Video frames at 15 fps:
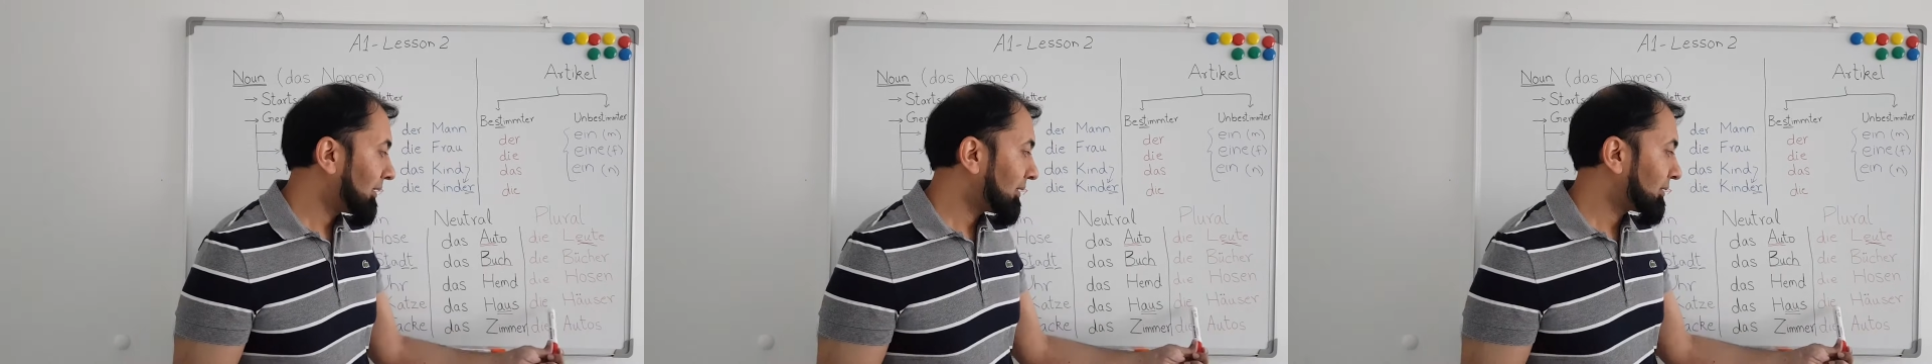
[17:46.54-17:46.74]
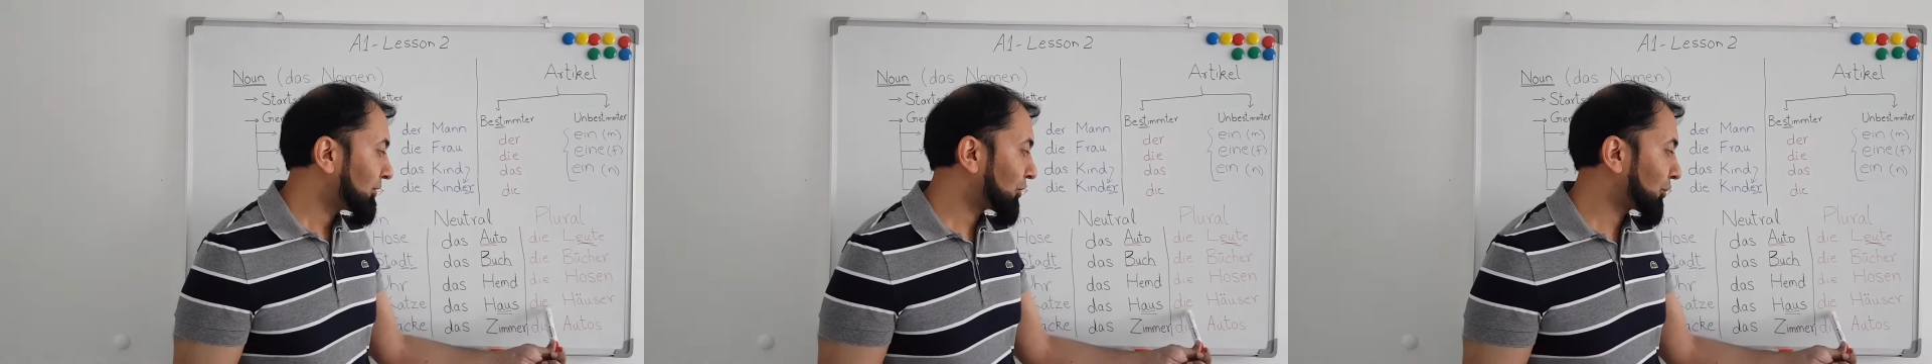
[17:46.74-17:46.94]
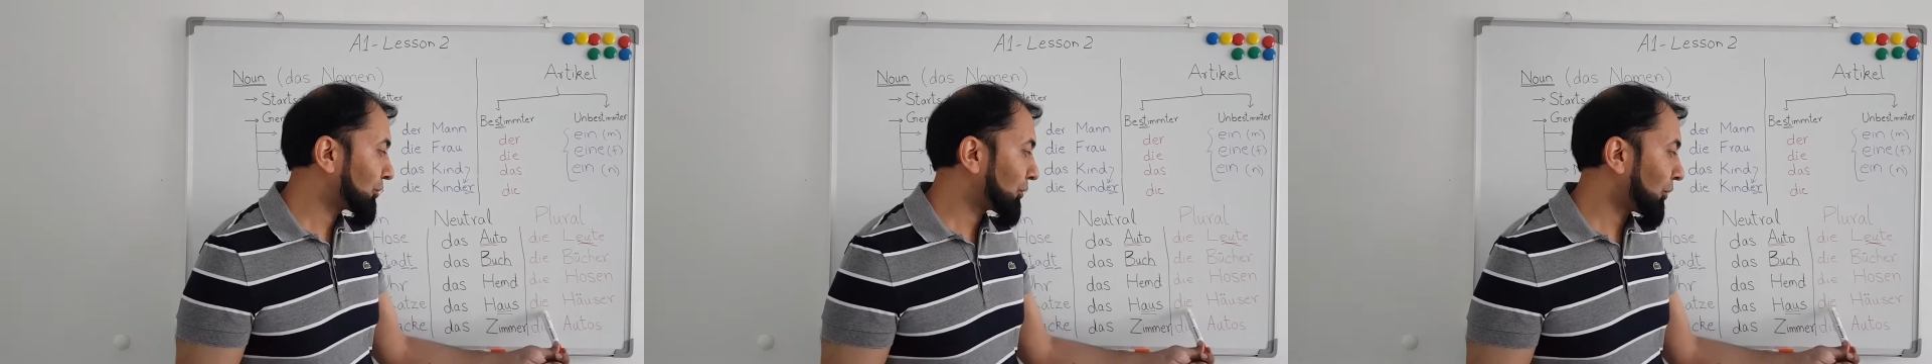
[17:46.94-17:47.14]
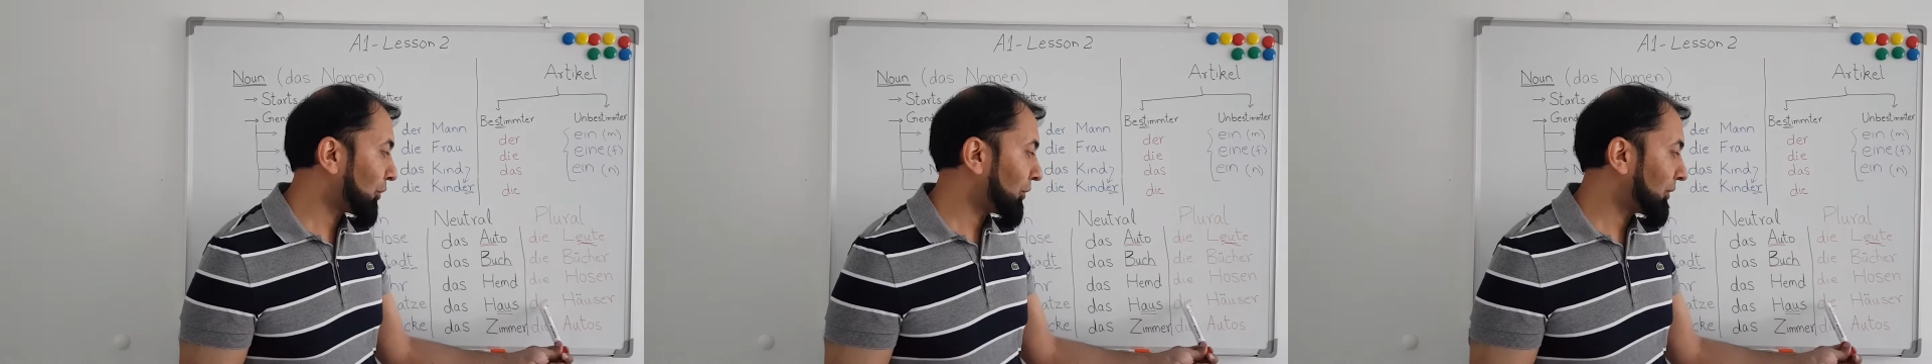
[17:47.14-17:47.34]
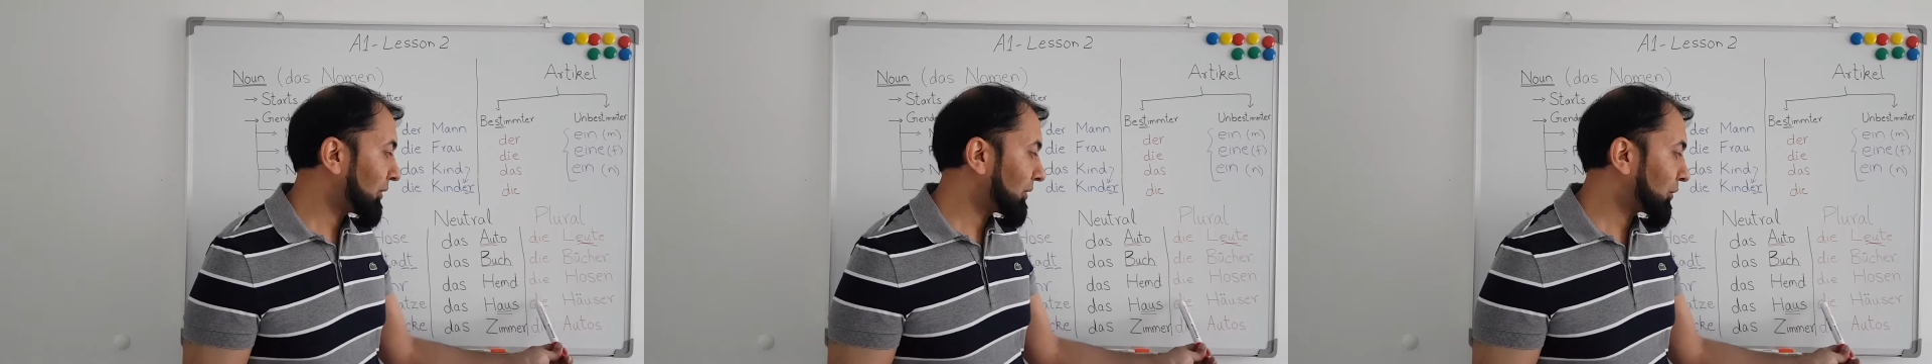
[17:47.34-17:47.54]

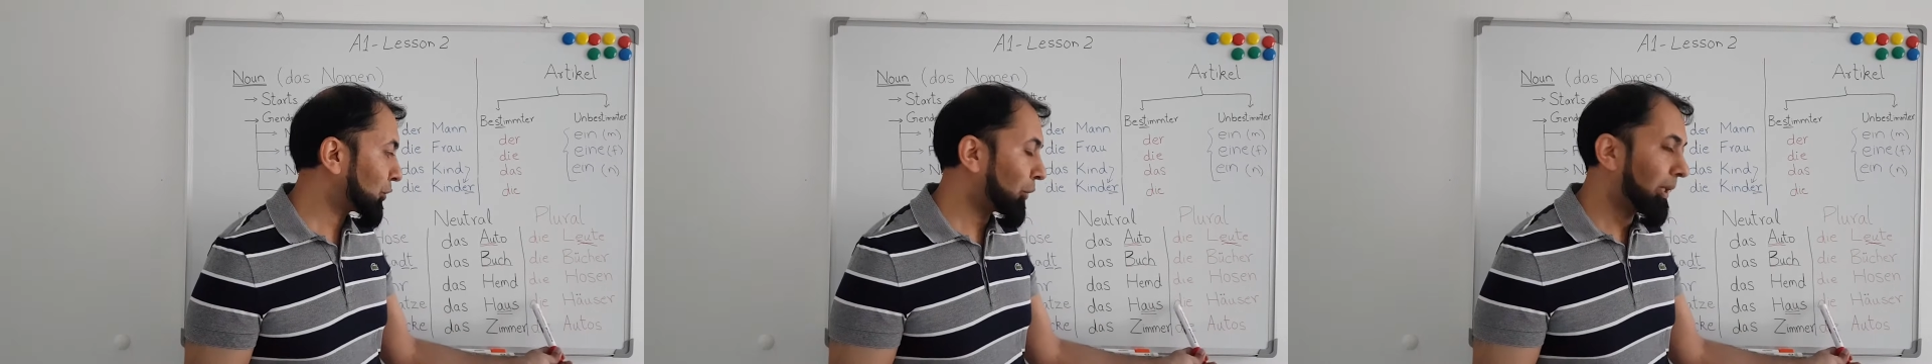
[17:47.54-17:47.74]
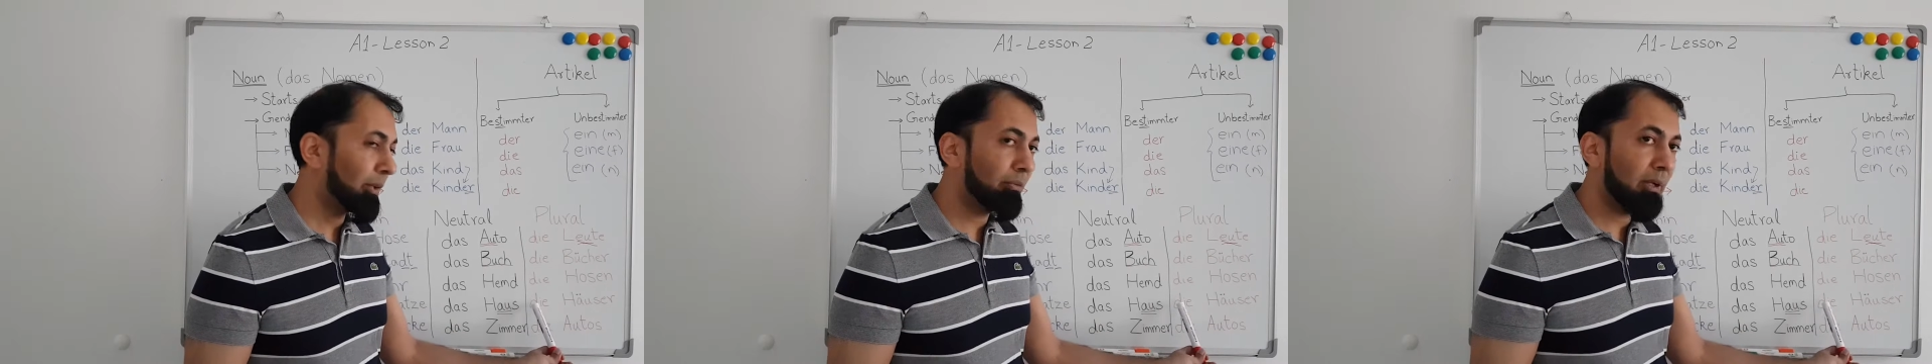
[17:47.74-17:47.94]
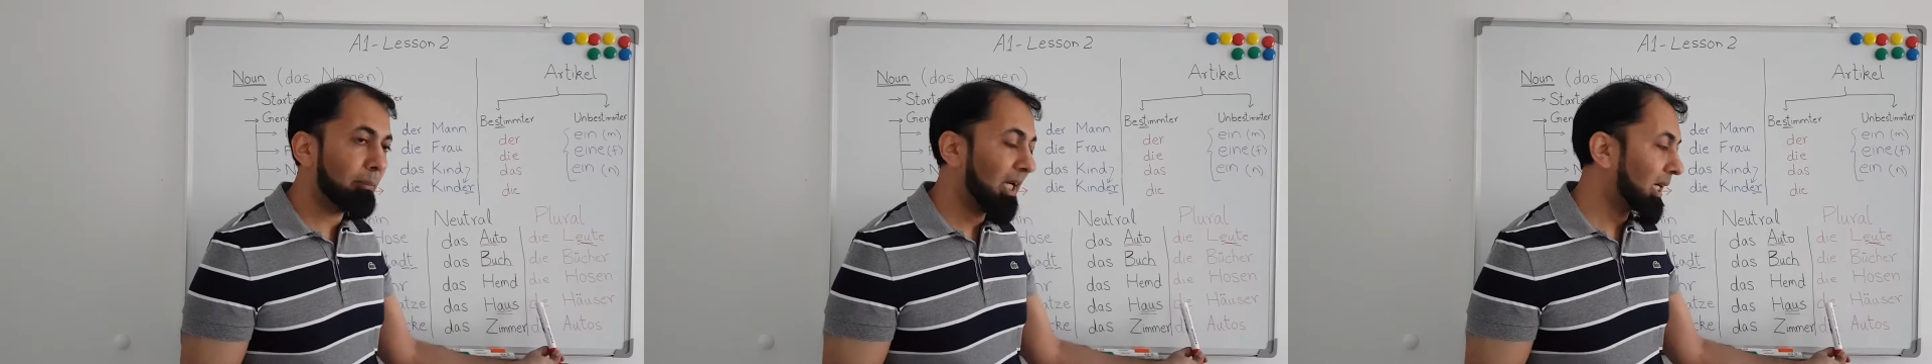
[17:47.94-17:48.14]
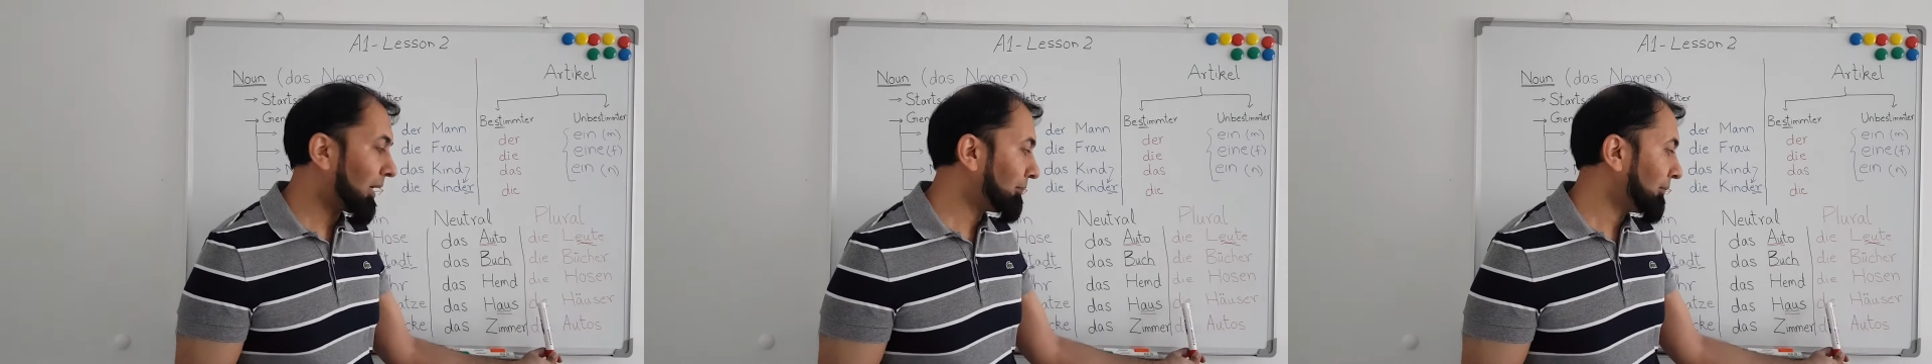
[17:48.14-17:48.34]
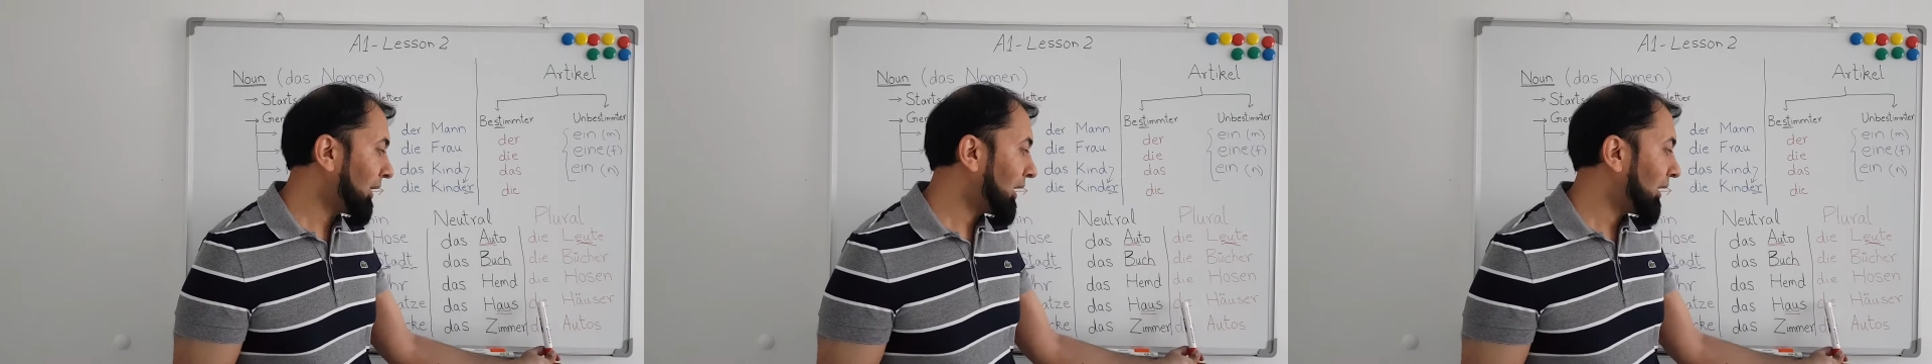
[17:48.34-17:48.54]
So it will
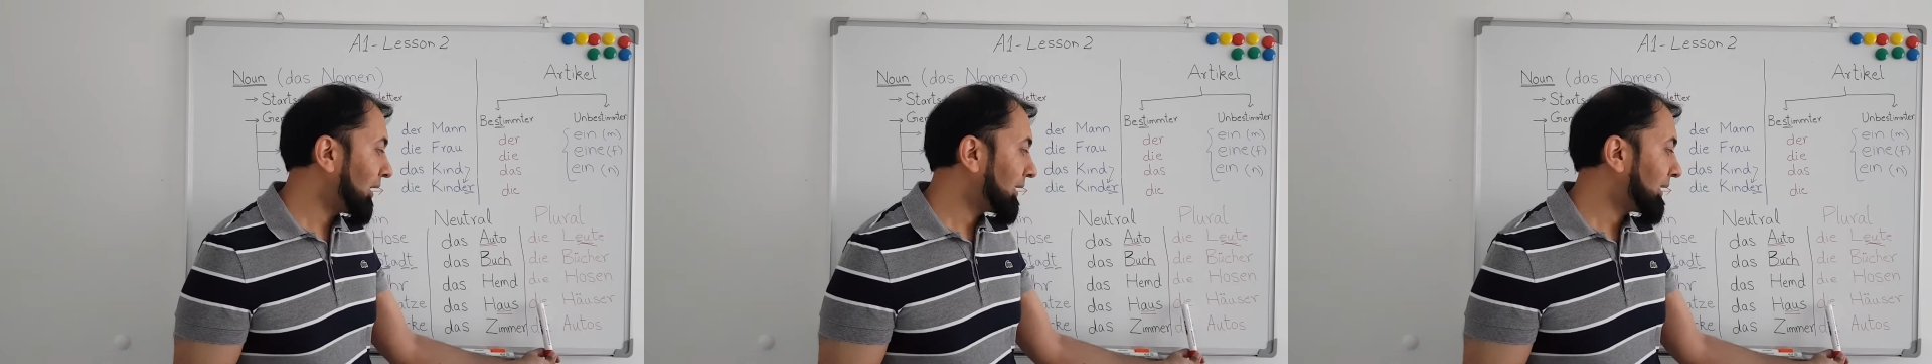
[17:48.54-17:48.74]
become